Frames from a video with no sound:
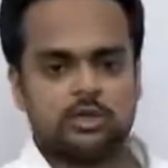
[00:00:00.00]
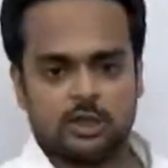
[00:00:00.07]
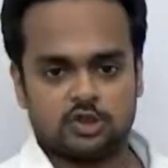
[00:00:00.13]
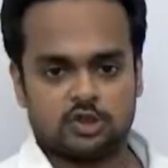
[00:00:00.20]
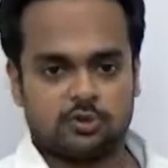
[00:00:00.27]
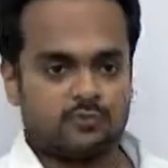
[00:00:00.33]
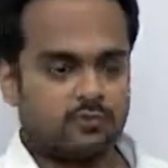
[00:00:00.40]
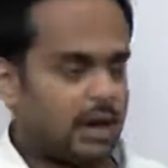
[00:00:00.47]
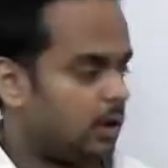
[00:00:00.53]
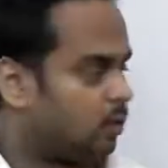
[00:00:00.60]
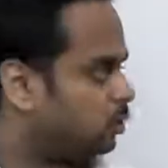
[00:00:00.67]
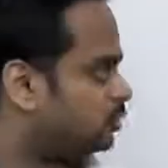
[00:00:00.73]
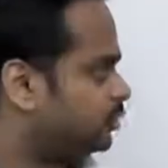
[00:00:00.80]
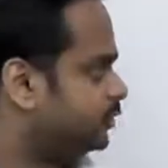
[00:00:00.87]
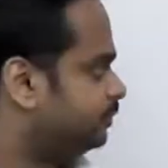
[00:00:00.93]
touch the
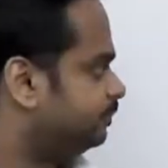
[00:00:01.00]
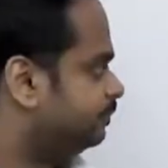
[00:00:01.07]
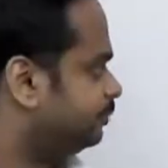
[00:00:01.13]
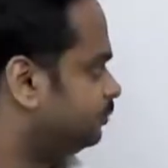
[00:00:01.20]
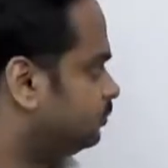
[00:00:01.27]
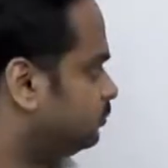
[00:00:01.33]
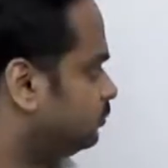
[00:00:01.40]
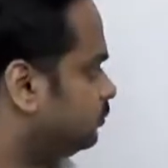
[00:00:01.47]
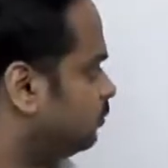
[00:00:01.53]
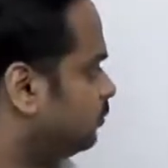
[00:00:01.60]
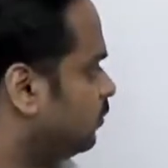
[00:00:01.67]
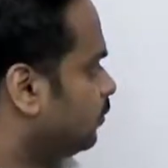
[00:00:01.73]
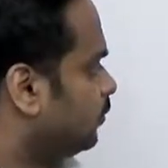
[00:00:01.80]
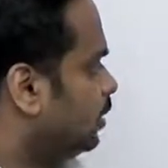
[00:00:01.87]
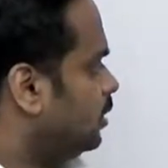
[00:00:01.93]
flowers.
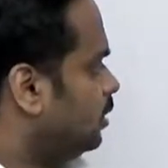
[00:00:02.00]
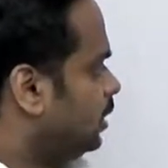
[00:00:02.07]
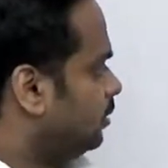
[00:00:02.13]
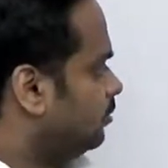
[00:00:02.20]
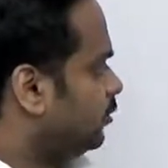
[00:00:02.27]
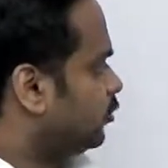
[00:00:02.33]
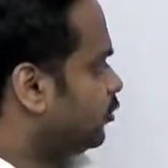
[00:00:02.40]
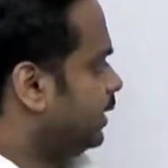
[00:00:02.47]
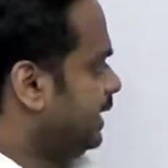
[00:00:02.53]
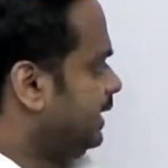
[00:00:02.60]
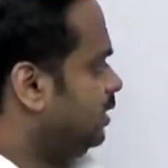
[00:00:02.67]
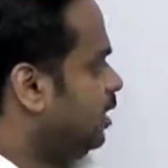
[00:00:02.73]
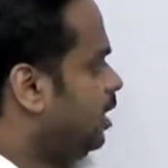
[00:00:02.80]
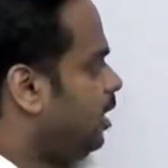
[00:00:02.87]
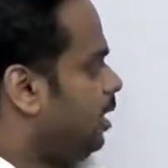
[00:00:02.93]
Number
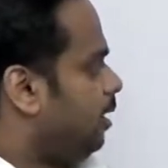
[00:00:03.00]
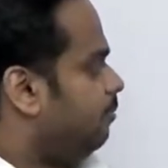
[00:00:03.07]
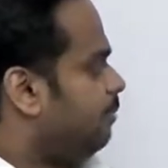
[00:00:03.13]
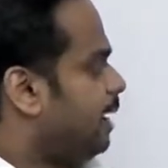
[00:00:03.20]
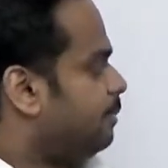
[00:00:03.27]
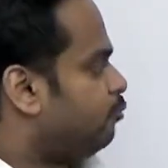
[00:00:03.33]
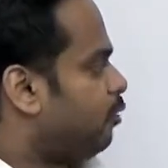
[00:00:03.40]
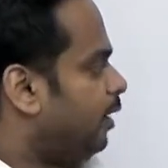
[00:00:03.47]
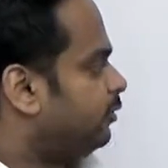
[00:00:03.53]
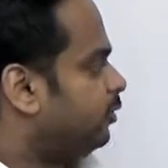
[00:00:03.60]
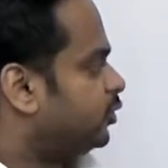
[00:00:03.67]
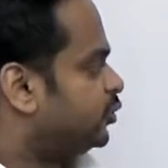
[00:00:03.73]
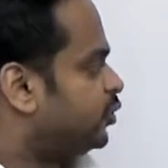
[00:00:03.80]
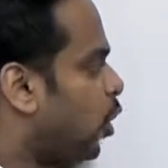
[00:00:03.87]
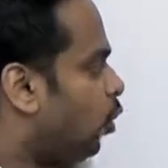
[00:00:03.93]
3, my
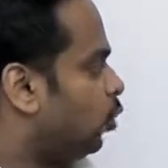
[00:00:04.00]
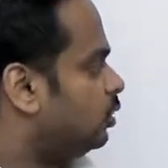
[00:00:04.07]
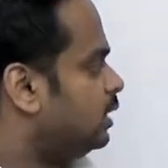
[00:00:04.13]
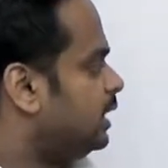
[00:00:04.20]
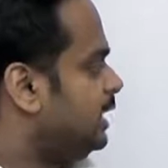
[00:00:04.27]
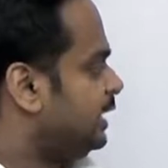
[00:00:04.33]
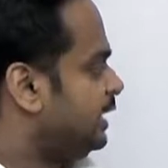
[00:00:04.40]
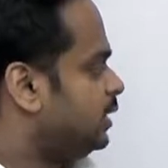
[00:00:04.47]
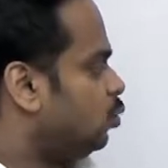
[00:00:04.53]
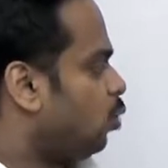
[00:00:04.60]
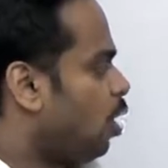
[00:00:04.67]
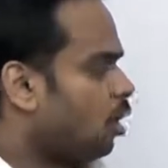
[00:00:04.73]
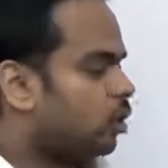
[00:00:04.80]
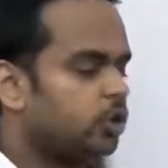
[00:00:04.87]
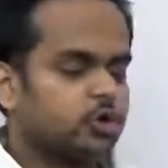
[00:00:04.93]
brother told he
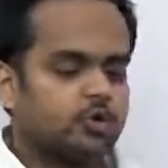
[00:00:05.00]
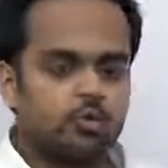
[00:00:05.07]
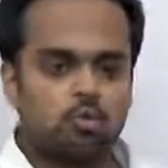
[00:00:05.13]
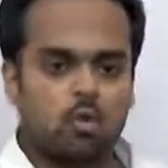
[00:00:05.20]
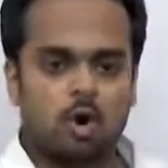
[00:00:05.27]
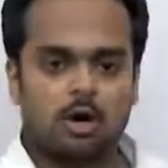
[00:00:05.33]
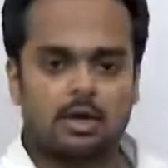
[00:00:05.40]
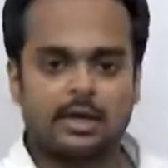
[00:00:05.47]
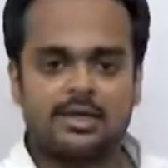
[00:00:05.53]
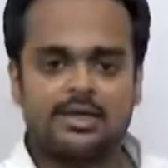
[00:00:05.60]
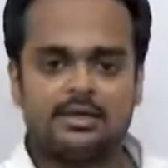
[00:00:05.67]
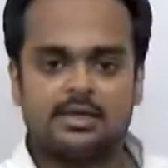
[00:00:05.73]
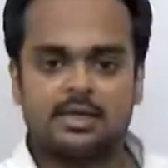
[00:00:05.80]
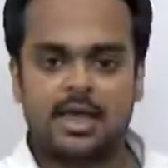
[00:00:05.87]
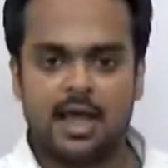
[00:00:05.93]
wanted to work
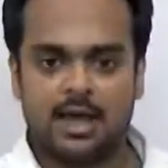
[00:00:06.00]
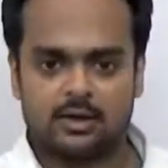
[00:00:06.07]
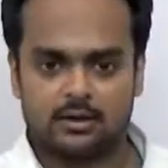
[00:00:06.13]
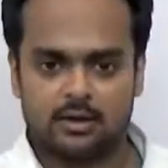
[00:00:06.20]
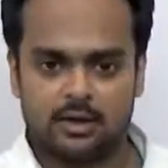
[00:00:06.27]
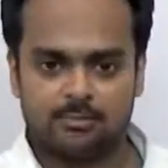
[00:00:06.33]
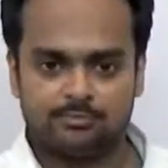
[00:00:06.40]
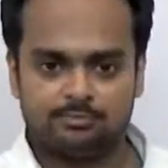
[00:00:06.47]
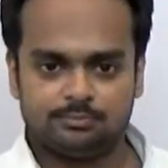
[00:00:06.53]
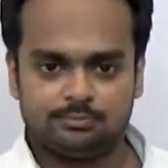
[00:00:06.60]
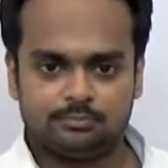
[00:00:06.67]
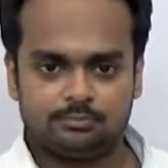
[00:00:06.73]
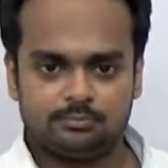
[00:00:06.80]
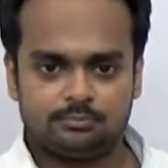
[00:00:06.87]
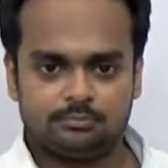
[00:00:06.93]
in Canada.
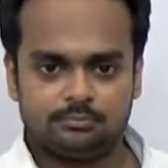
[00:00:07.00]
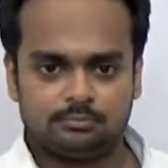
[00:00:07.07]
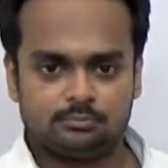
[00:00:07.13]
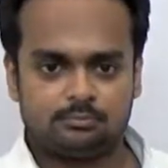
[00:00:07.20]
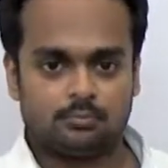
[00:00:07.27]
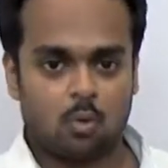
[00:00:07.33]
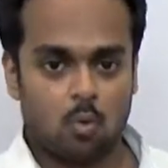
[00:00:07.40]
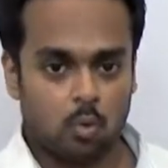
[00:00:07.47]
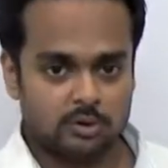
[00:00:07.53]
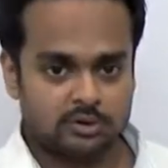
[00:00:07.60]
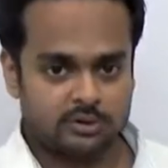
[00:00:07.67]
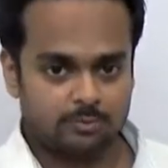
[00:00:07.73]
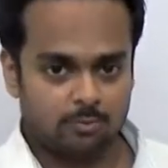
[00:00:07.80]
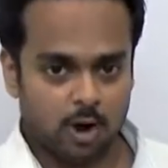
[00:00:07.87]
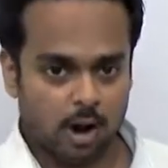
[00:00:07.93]
What's
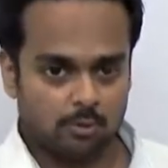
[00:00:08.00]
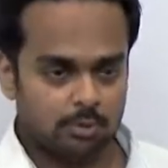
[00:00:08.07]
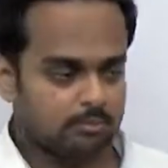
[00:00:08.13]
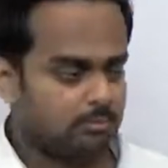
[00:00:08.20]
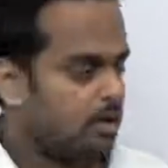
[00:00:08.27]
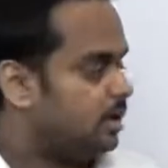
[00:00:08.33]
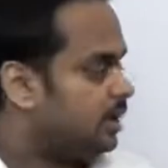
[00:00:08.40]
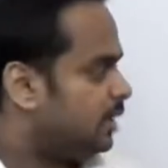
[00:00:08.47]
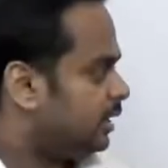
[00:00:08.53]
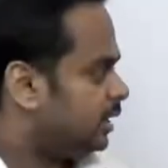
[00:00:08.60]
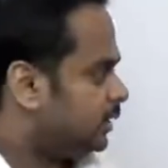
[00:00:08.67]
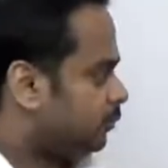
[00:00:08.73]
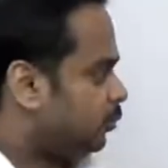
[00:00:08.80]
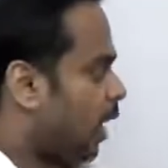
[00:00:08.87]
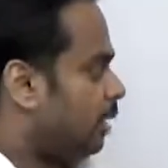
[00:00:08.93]
the problem?
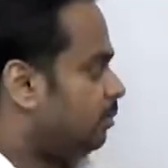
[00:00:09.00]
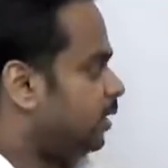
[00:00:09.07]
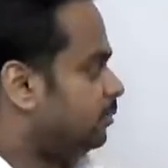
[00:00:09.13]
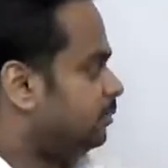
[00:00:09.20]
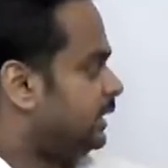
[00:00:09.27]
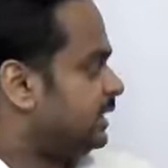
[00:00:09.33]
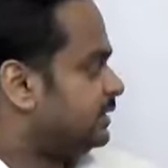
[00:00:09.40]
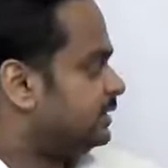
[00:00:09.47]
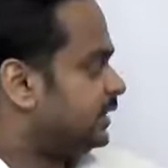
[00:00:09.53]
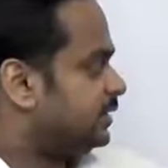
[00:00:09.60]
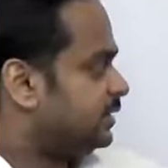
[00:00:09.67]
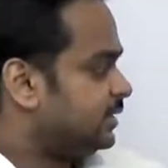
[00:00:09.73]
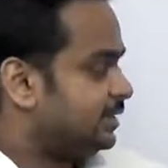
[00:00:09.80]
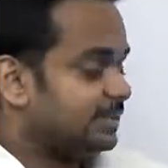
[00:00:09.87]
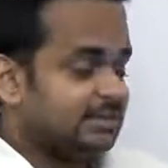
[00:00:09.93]
The problem is
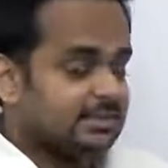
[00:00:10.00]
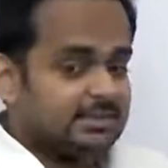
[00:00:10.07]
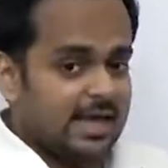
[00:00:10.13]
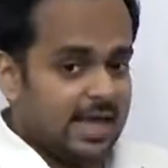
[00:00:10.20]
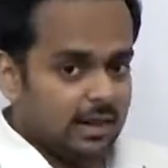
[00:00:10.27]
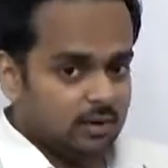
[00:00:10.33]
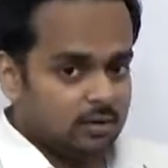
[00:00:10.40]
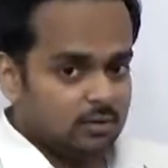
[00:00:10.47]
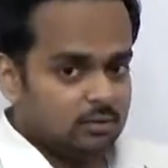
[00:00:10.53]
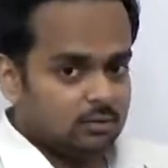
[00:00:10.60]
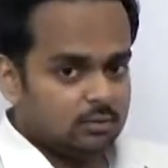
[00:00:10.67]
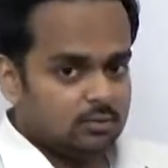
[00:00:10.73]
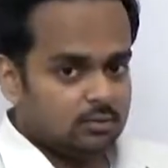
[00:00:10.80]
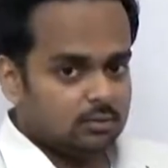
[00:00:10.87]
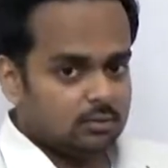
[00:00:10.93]
that
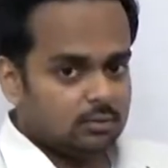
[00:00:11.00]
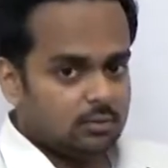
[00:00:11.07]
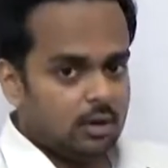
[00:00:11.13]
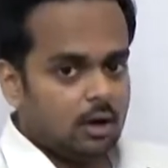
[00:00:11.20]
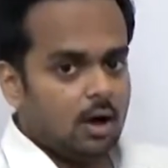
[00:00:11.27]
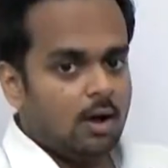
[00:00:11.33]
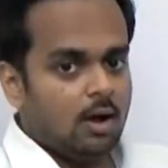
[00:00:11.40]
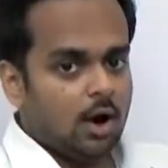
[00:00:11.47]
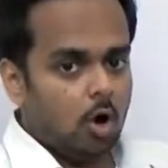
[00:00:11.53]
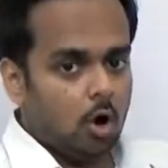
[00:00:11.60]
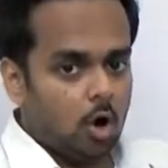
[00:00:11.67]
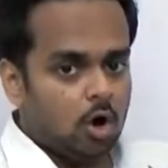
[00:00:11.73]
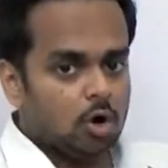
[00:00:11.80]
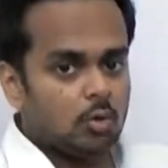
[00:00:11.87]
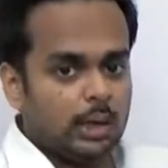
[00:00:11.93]
tell
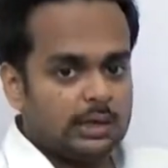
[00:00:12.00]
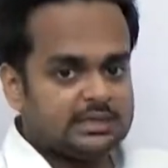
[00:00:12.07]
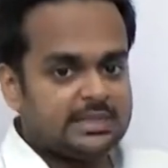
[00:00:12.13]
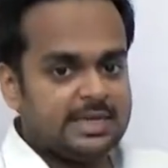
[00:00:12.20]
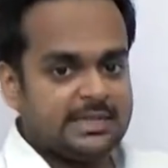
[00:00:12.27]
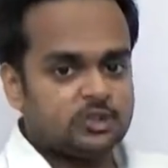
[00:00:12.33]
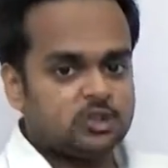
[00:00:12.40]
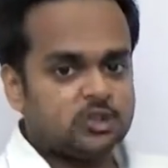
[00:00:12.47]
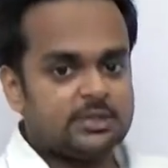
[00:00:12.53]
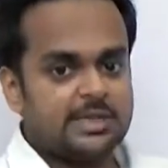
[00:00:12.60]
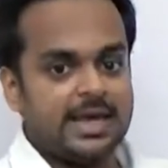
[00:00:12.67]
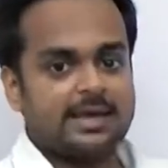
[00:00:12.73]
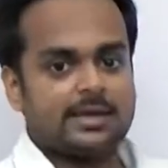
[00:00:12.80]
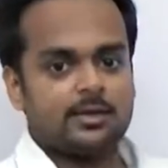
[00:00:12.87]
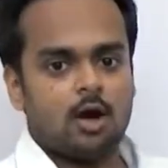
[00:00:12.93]
always needs to
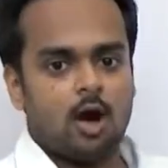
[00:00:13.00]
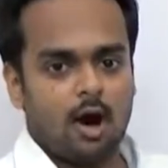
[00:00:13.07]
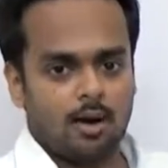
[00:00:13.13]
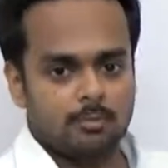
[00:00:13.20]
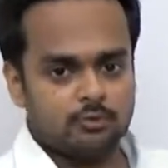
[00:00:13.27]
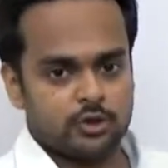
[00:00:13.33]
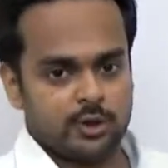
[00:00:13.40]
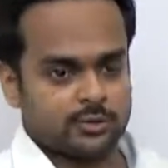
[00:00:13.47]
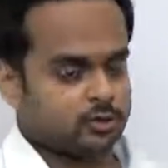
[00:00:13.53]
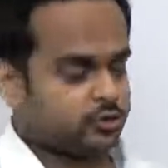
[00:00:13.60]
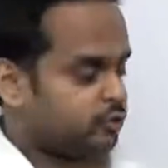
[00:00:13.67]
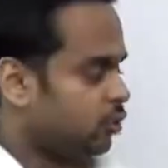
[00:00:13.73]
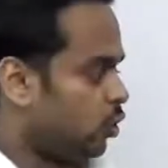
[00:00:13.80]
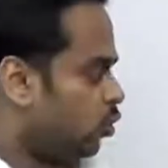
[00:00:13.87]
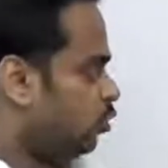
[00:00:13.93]
take an object.
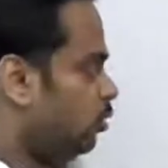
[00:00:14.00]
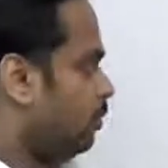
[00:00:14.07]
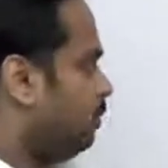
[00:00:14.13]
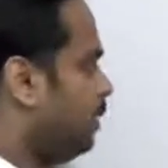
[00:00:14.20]
So